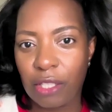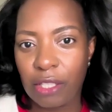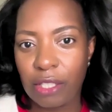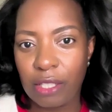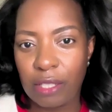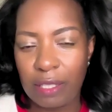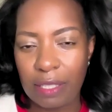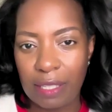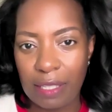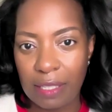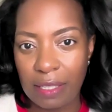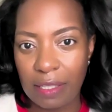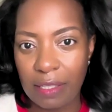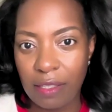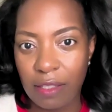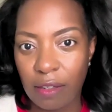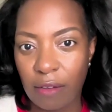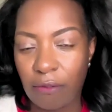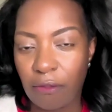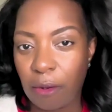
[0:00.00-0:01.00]
a
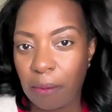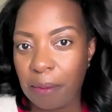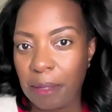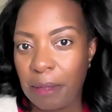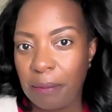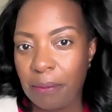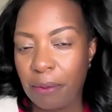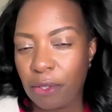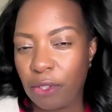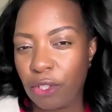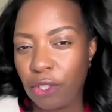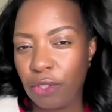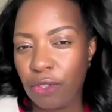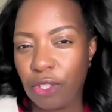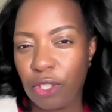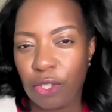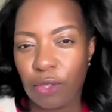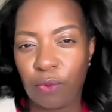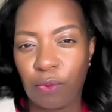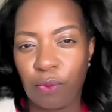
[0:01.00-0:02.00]
need for people to
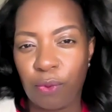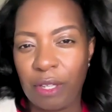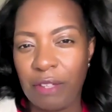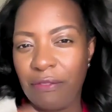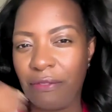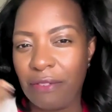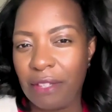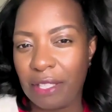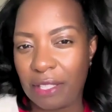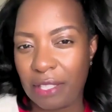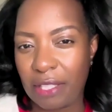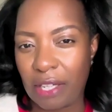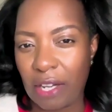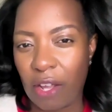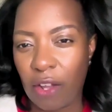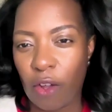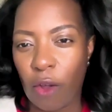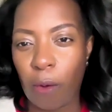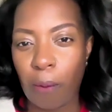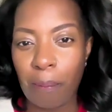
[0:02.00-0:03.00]
just revisit
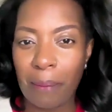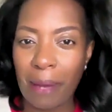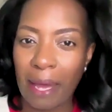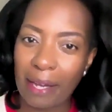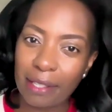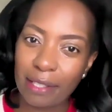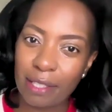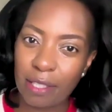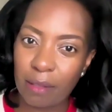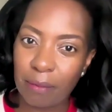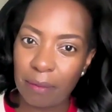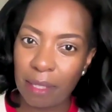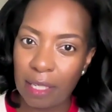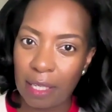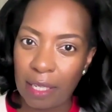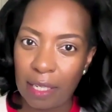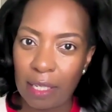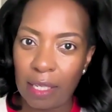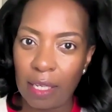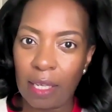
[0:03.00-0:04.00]
and go back to the
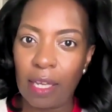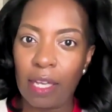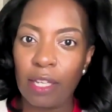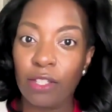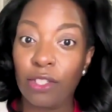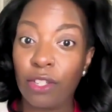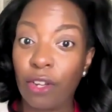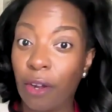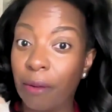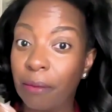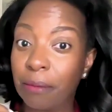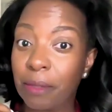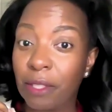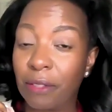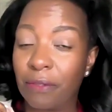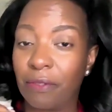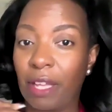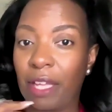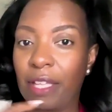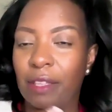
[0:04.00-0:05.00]
beginning in
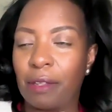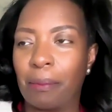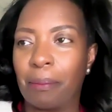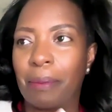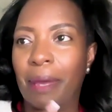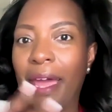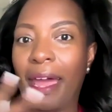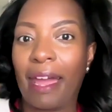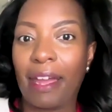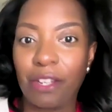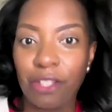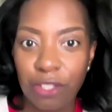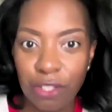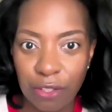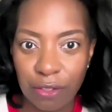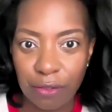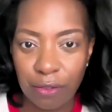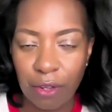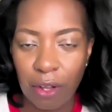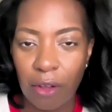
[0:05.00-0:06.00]
terms of like the
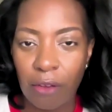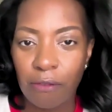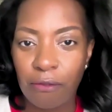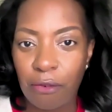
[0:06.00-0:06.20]
passion